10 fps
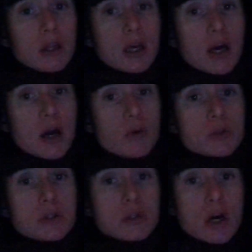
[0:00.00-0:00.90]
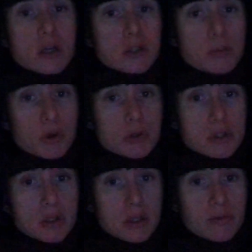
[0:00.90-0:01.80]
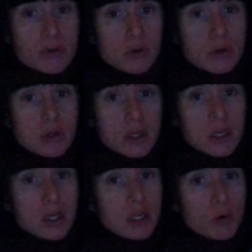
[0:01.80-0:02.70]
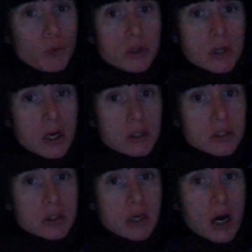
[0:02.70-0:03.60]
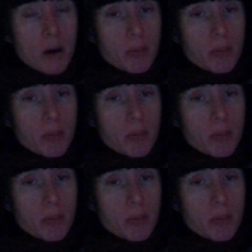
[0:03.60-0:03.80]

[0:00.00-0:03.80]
like I was not supposed to leave her, and it would not stop.